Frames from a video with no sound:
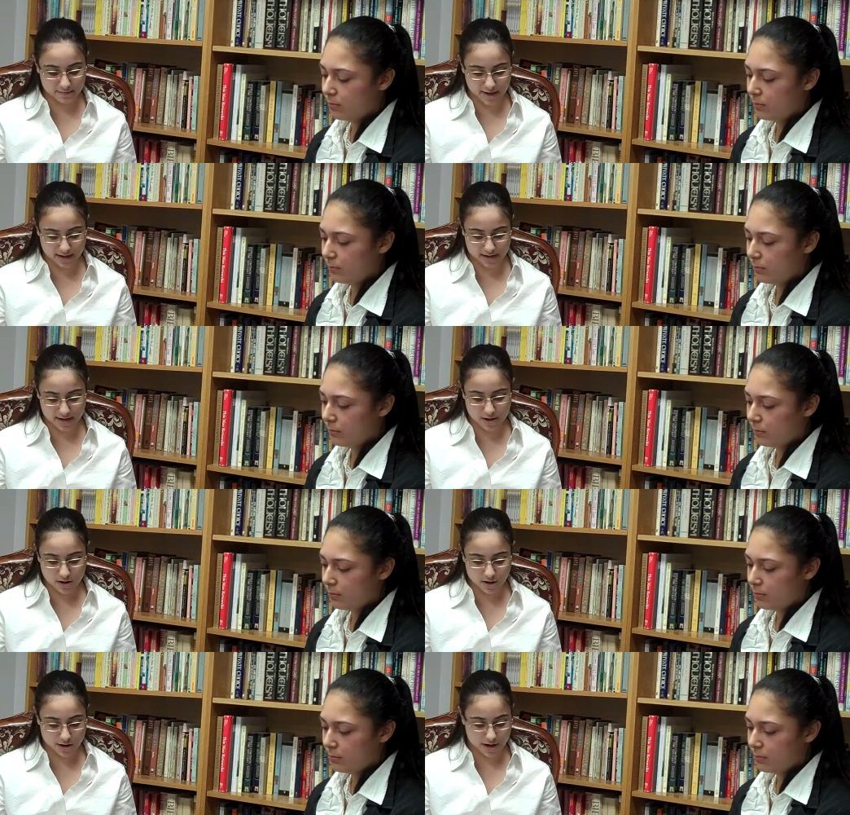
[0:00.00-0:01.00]
Speaker 1: the spending
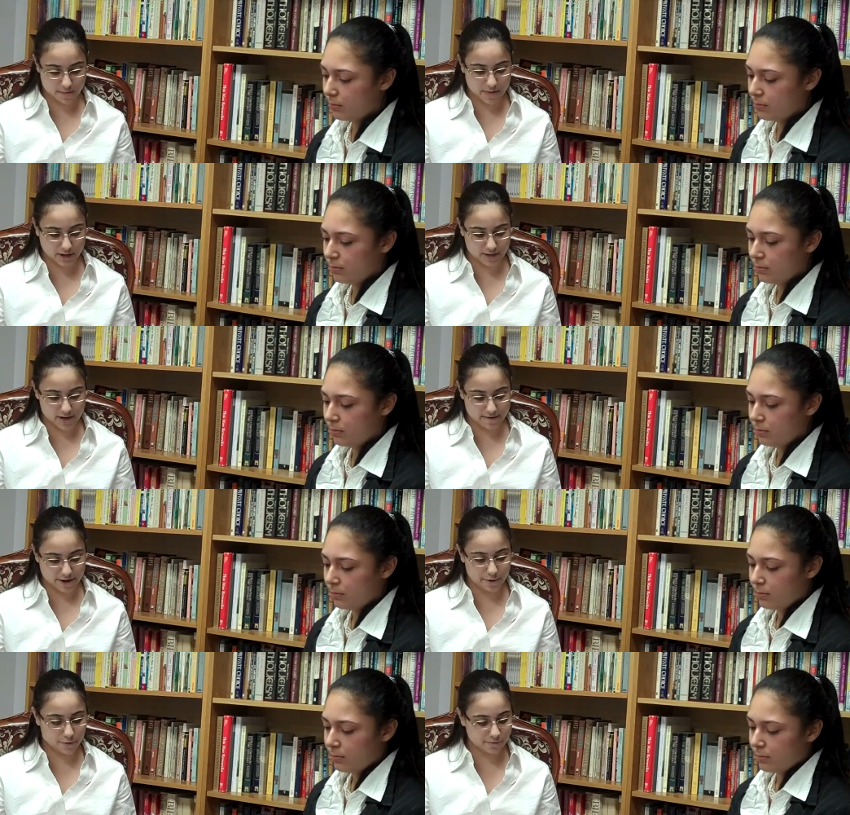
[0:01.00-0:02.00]
on our
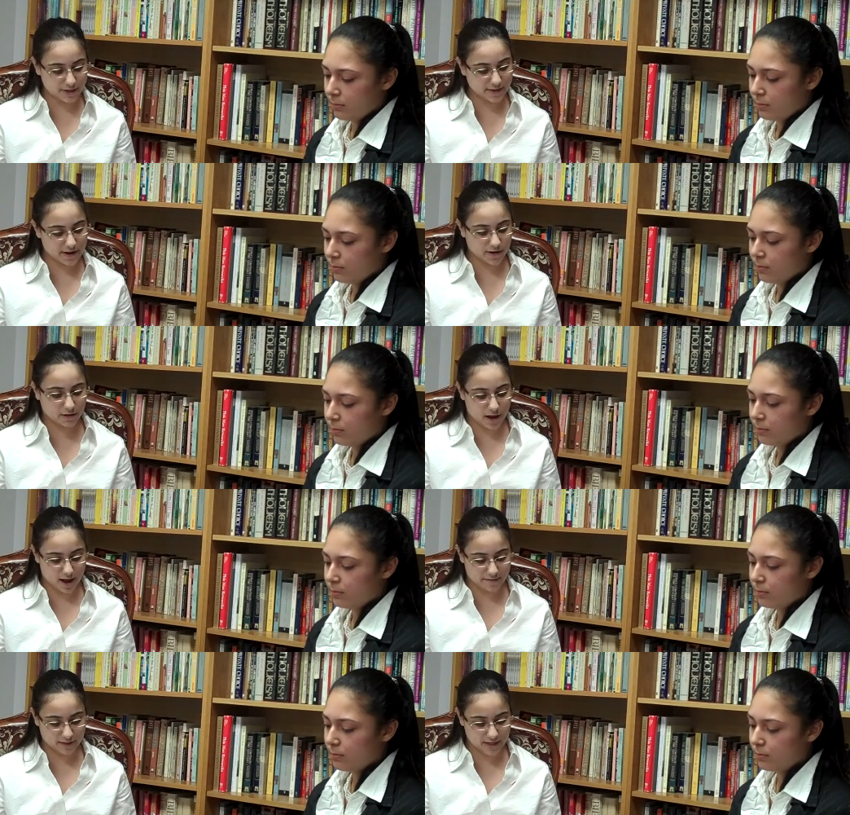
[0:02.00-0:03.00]
military who risk their
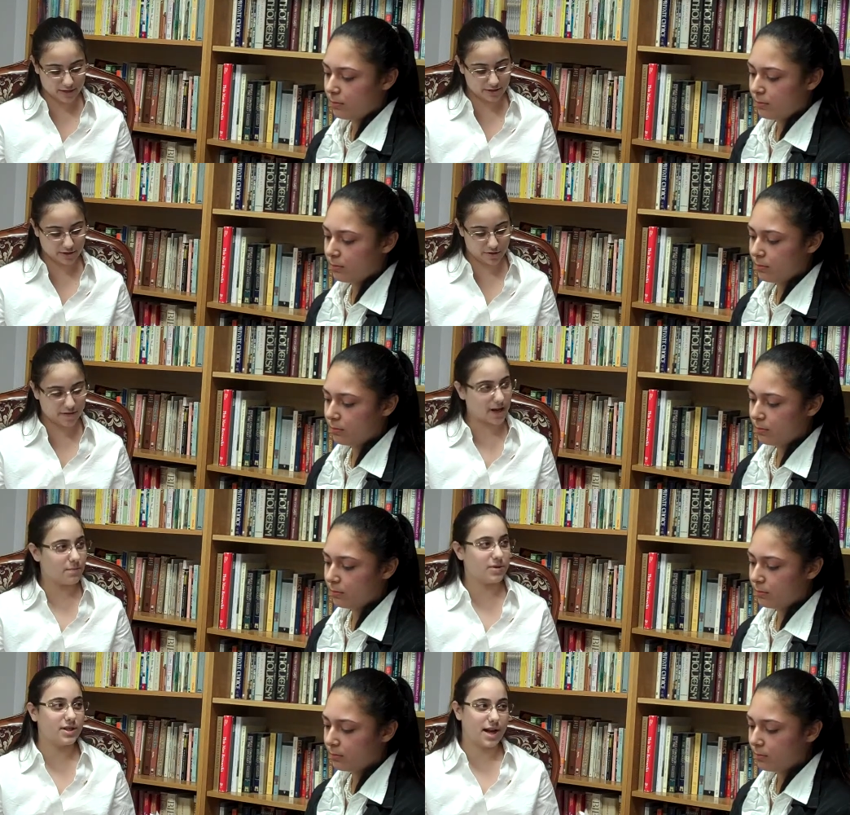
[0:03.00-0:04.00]
lives in serving
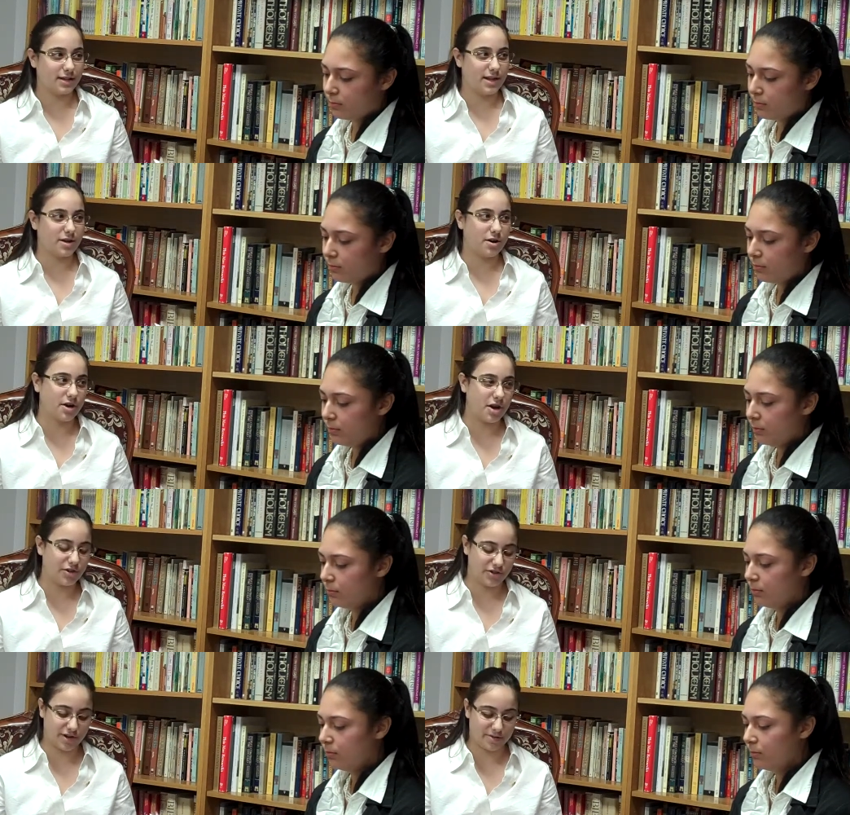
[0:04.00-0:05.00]
and protecting our
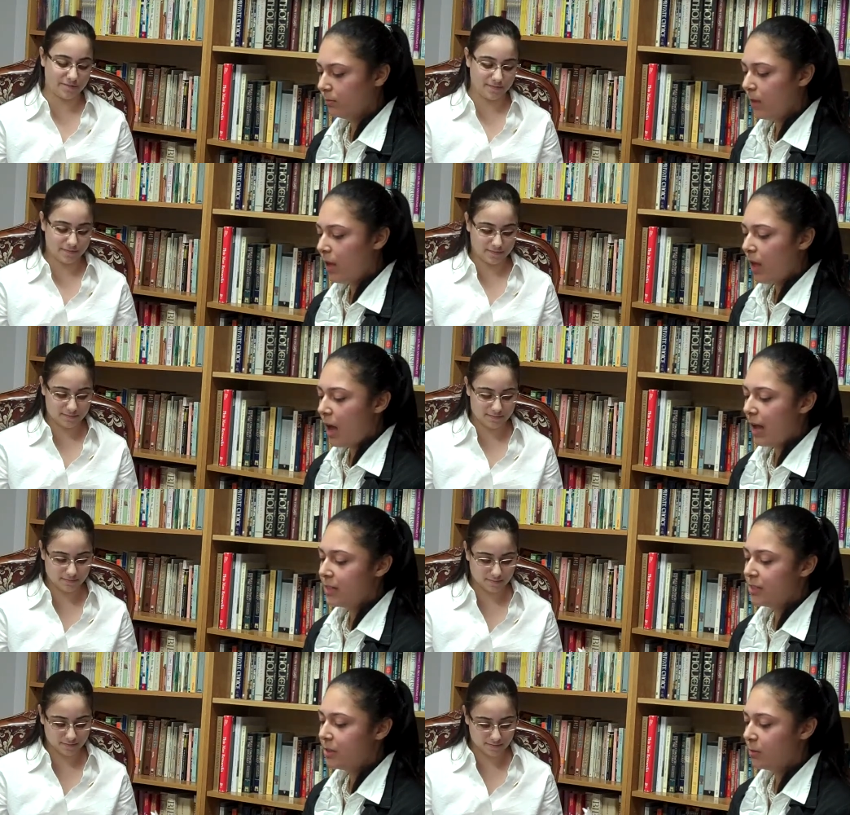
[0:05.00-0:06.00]
country.
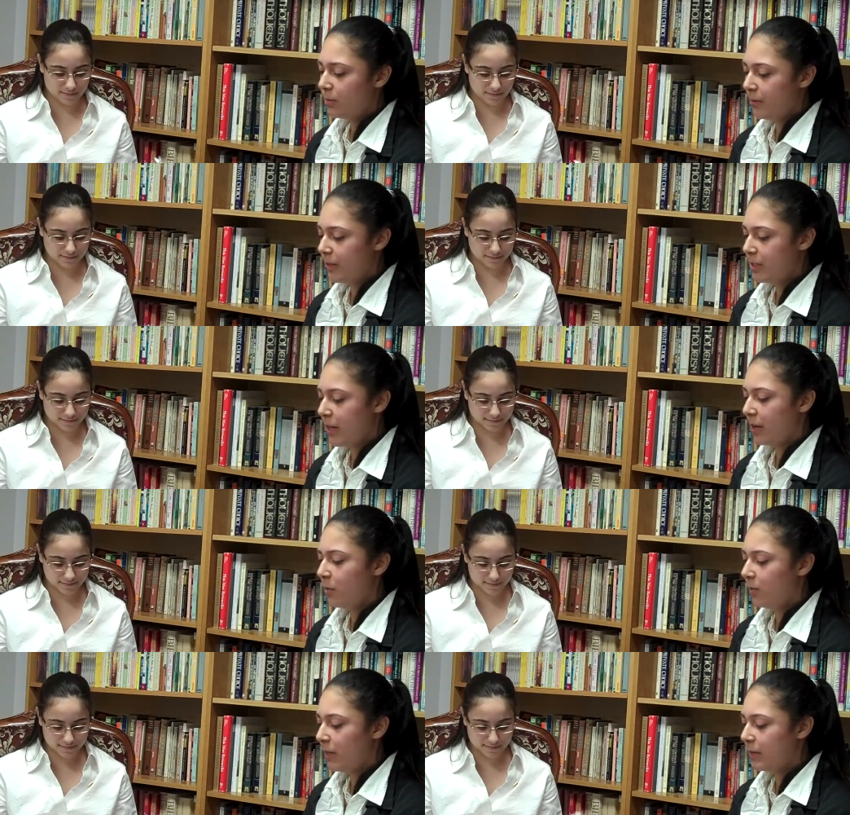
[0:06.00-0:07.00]
Speaker 2: I do appreciate
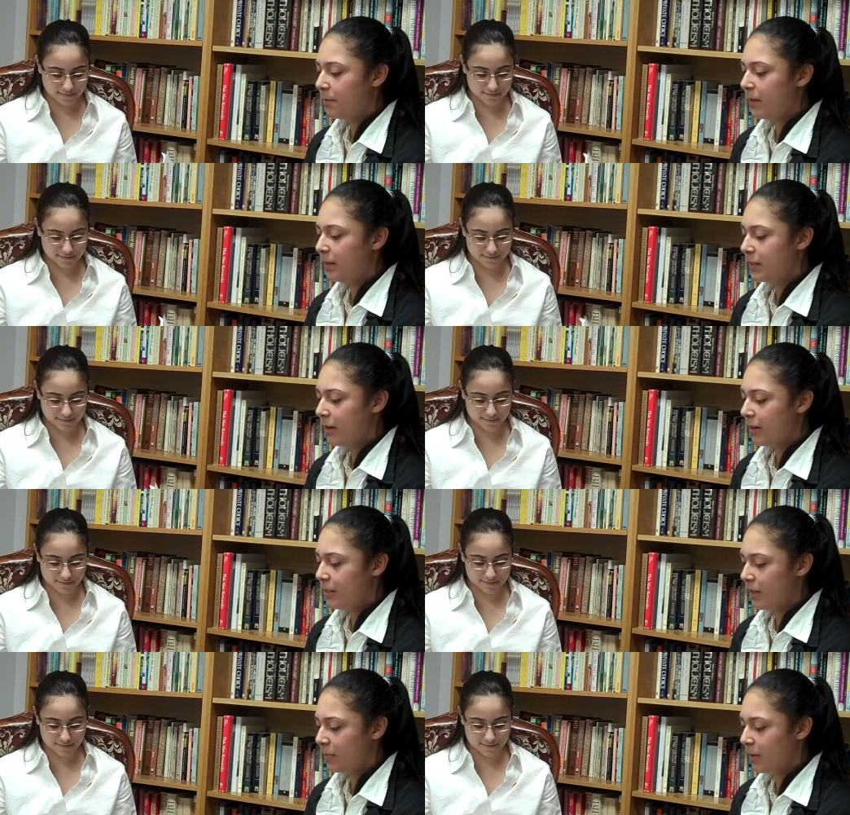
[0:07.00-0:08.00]
all that the military
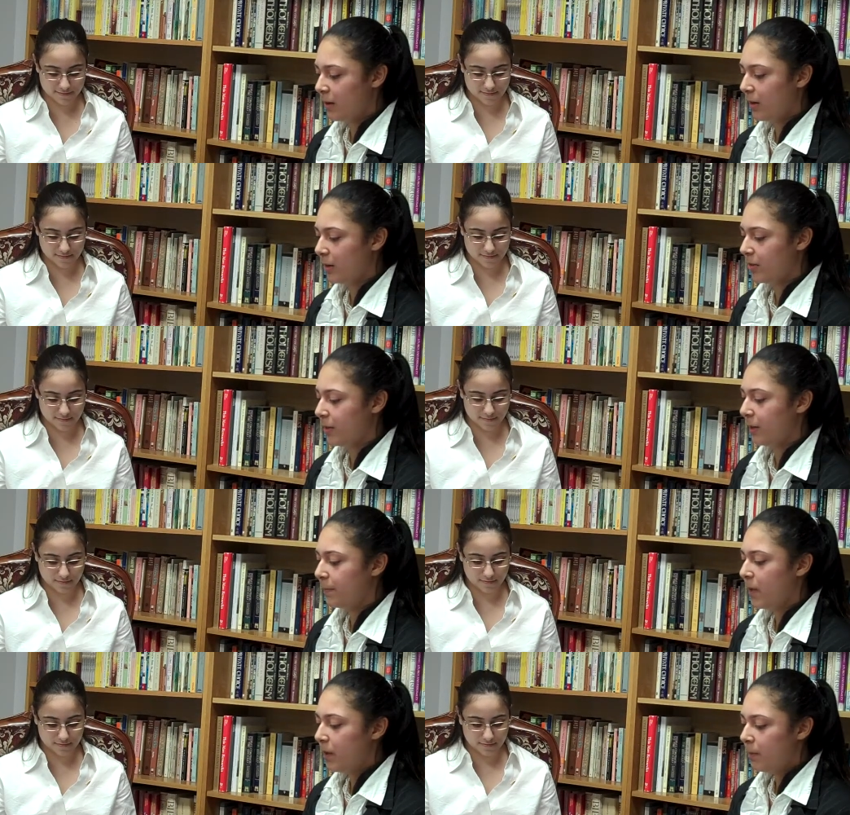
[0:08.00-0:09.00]
does for our country,
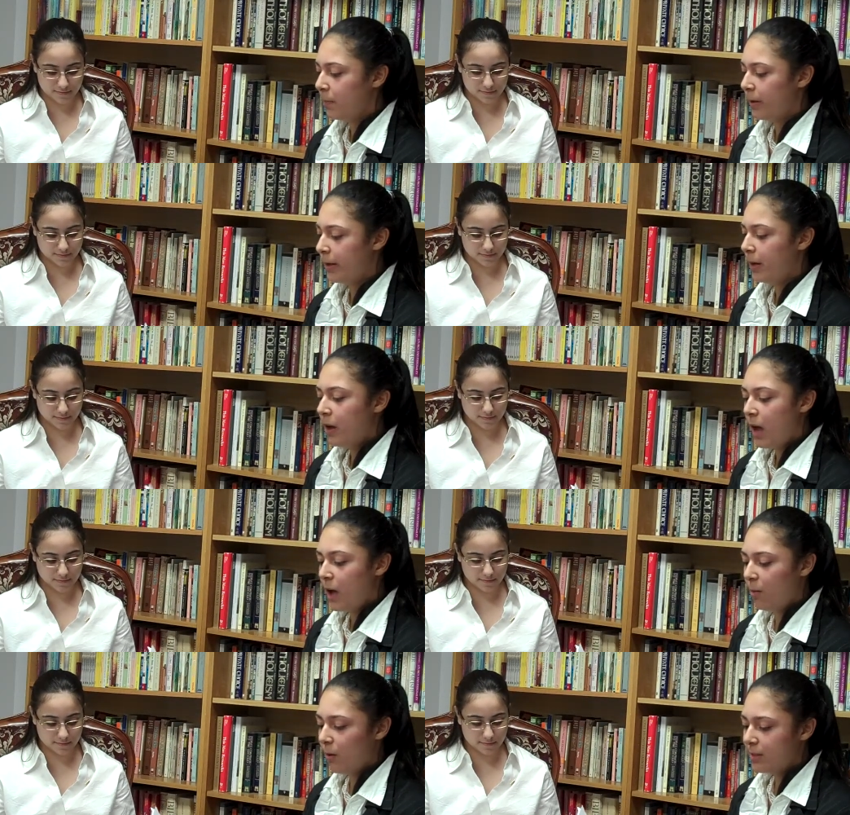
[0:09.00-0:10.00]
but
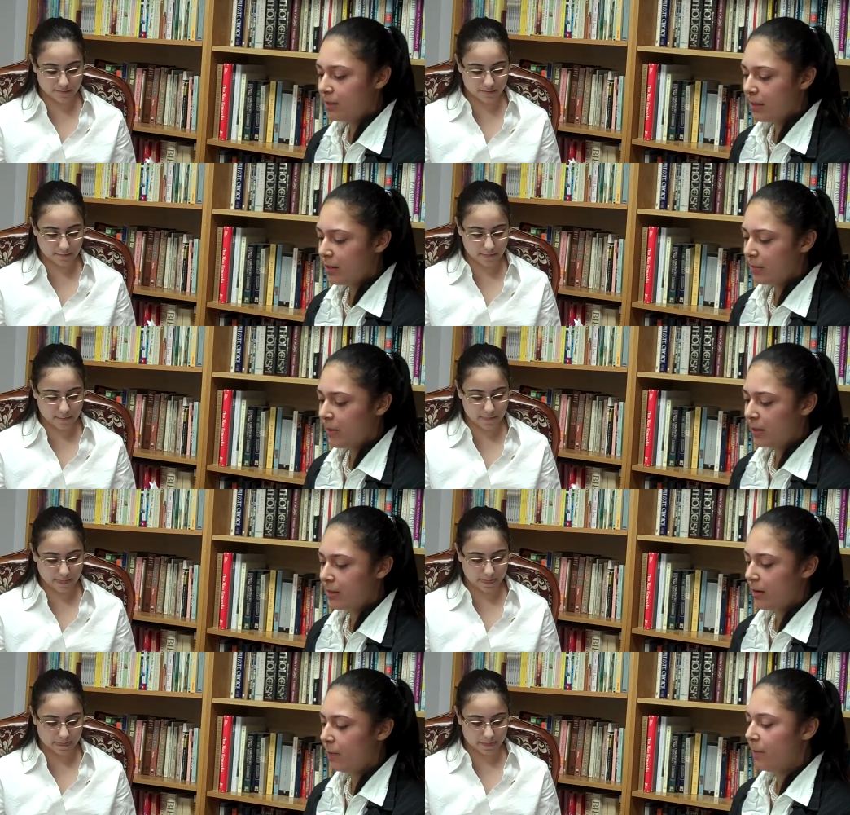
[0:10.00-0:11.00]
I want to see the
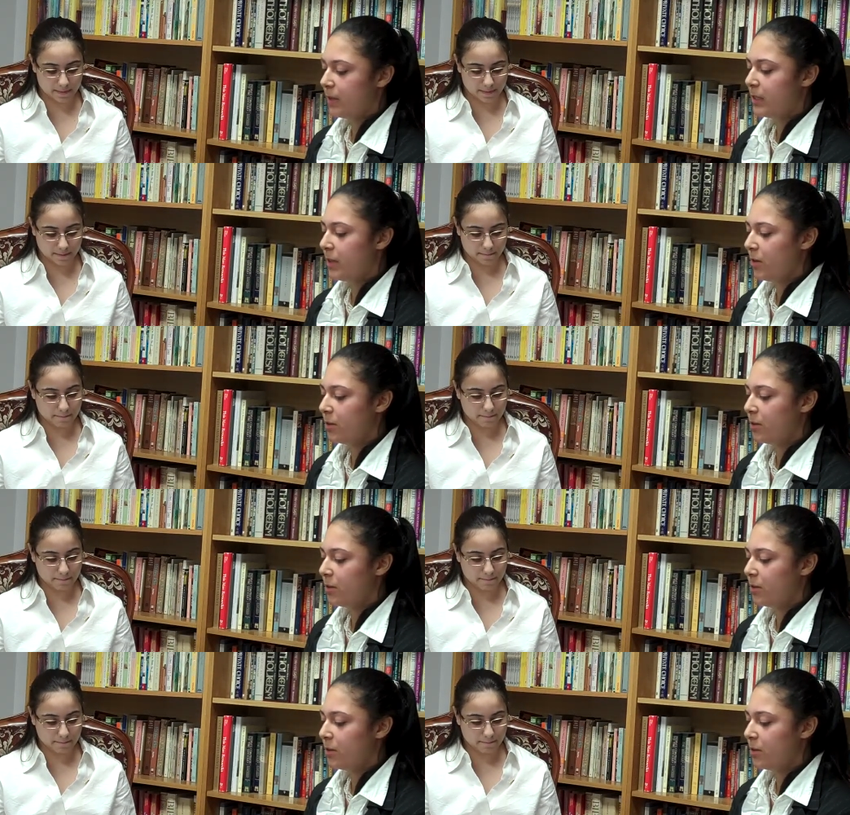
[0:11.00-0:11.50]
military budget